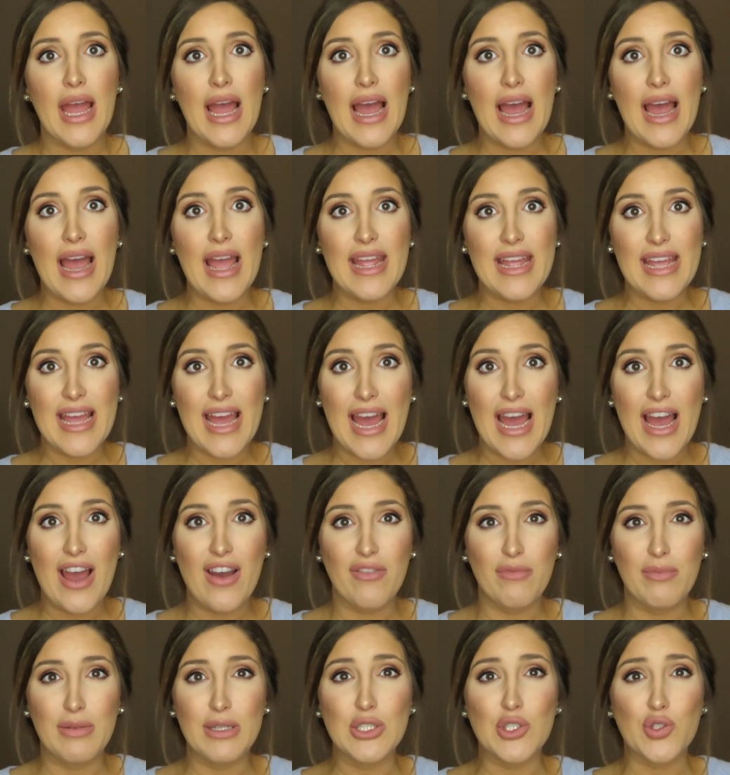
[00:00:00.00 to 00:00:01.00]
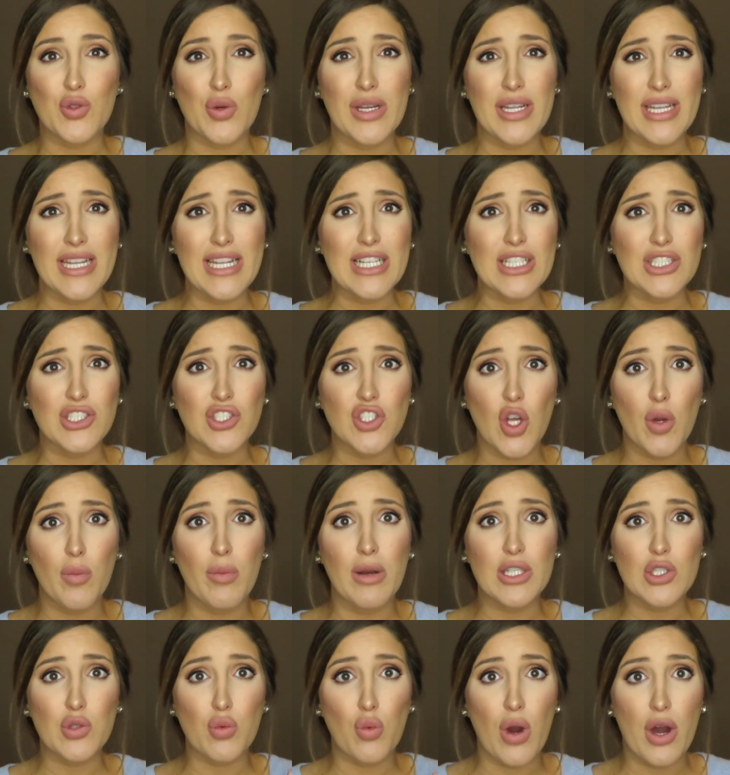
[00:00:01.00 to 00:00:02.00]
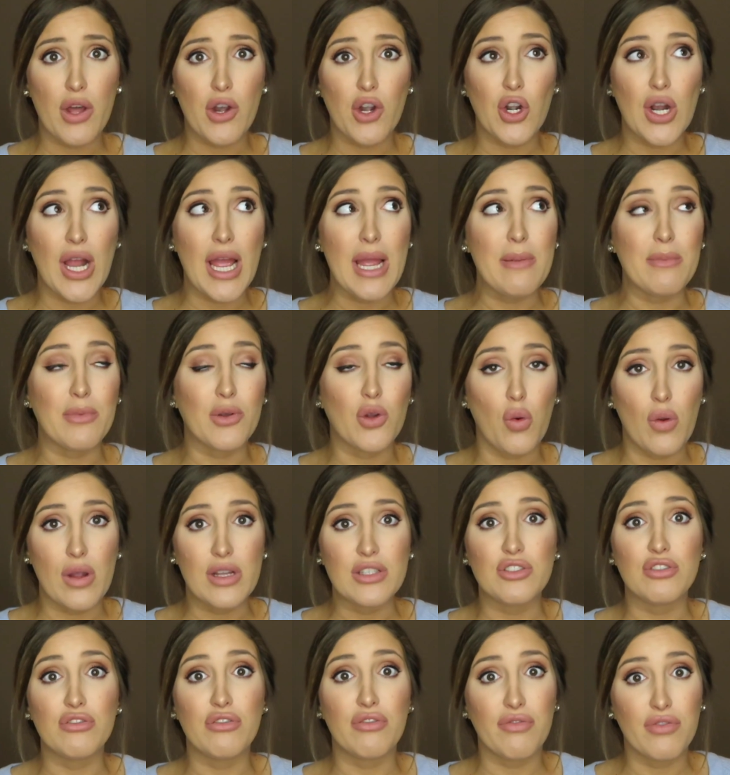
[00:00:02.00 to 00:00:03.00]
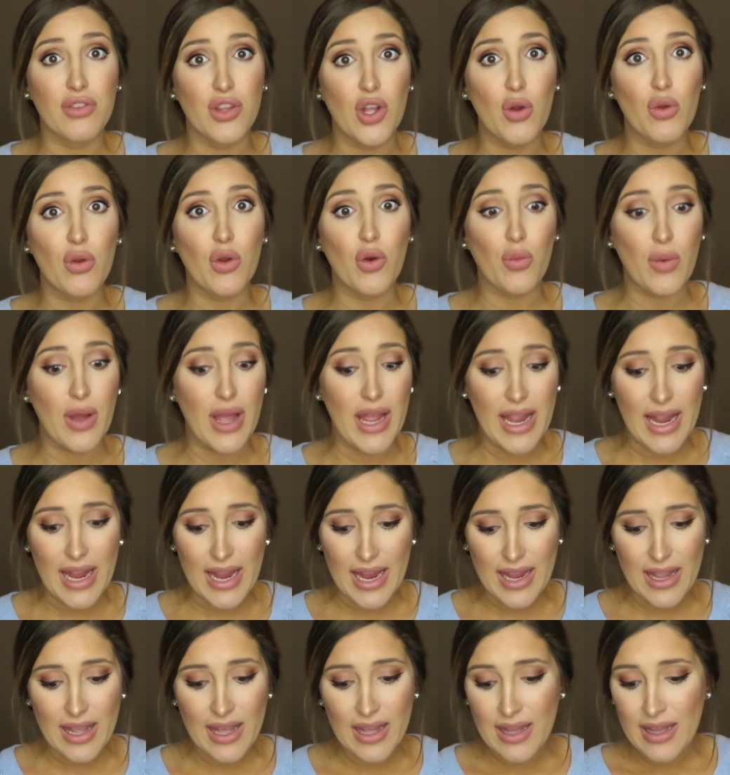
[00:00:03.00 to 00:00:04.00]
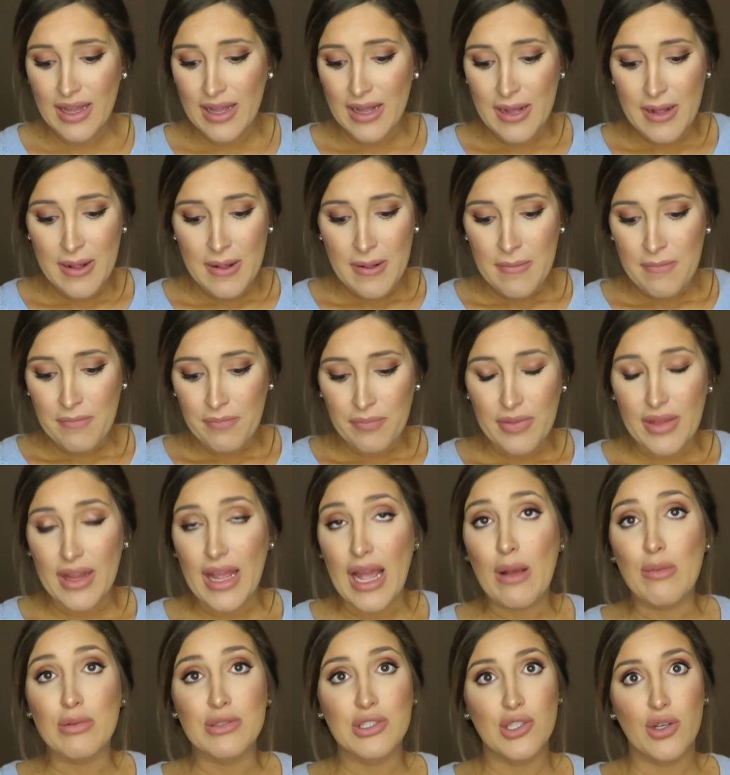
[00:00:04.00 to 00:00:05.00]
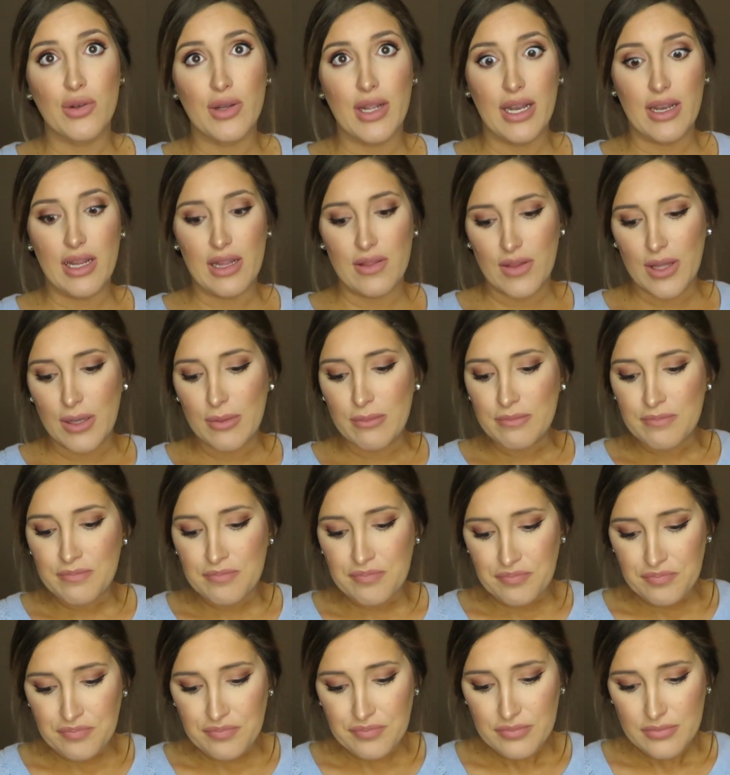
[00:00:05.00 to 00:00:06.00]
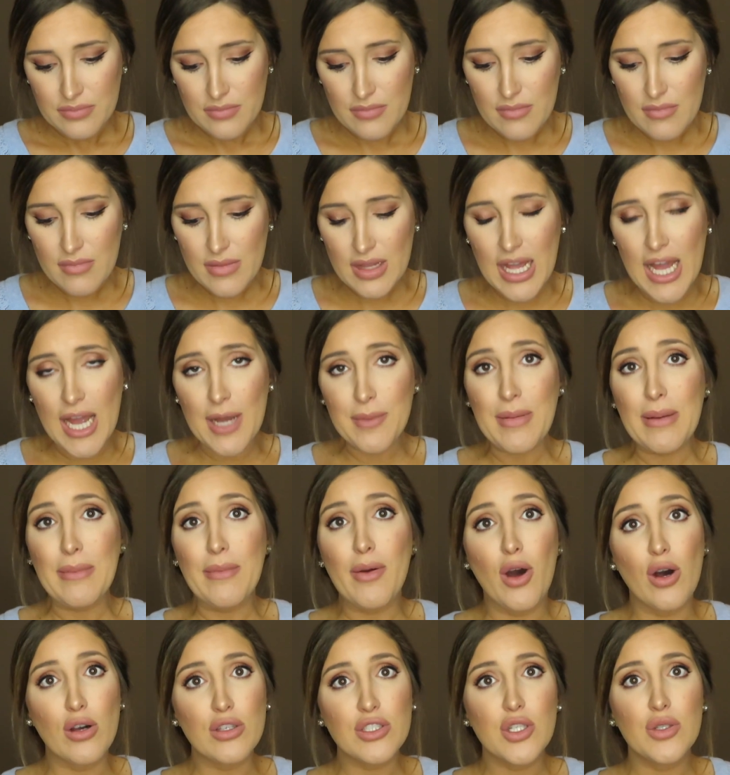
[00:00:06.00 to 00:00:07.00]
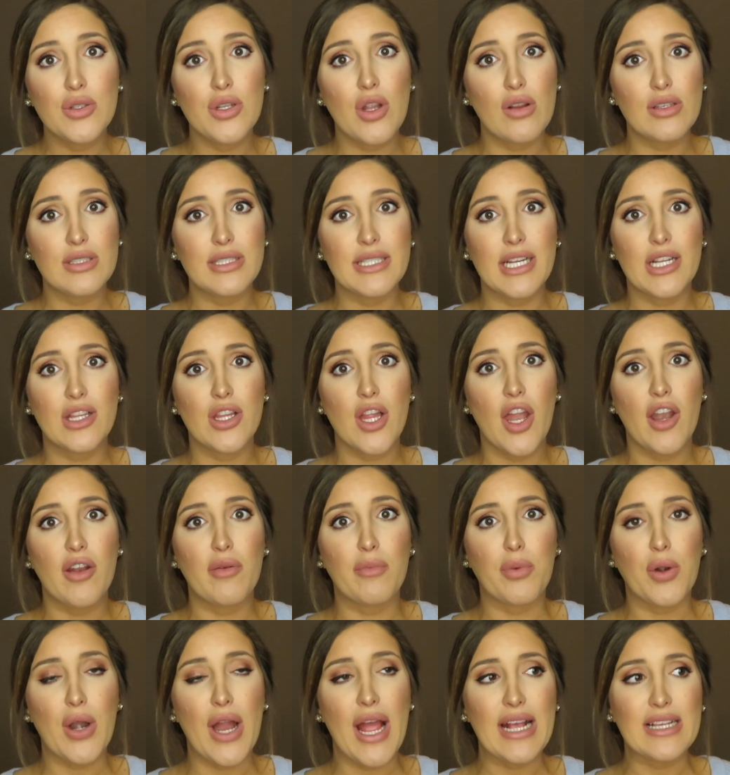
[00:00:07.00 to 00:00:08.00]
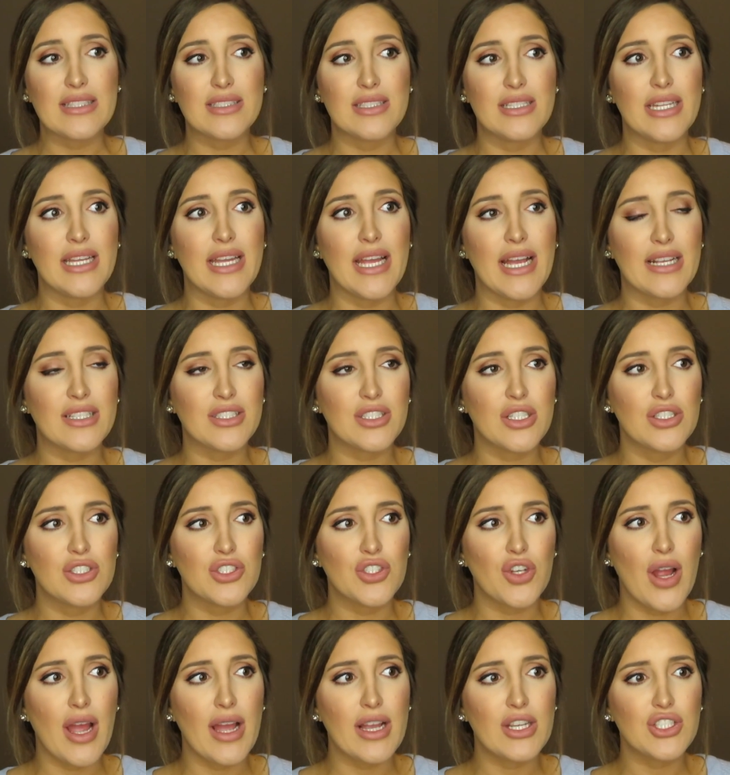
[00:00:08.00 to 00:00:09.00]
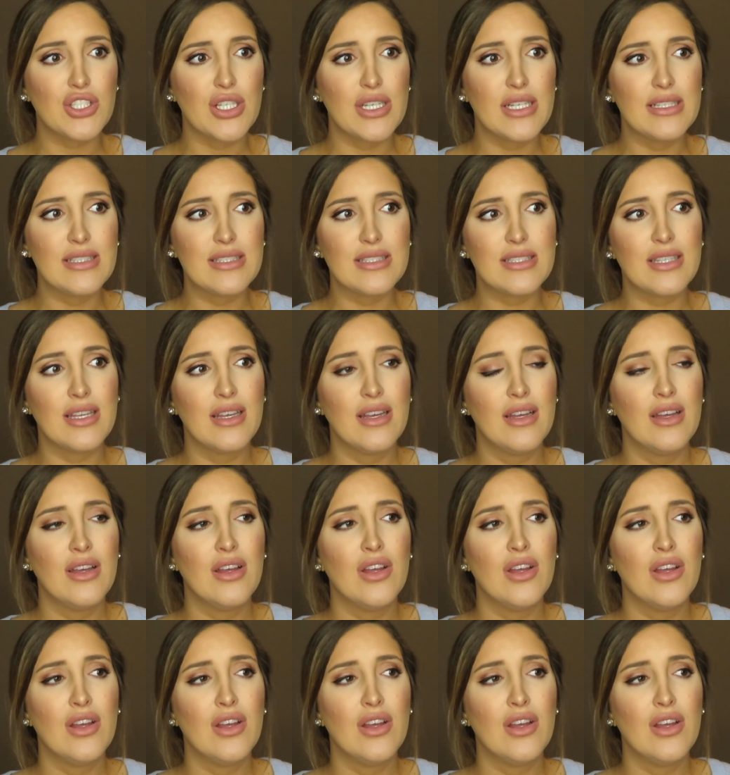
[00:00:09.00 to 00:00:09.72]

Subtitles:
I have been drinking so much water, I am going to float away. I'm still getting them. I'm also noticing a lot of Braxton Hicks contractions,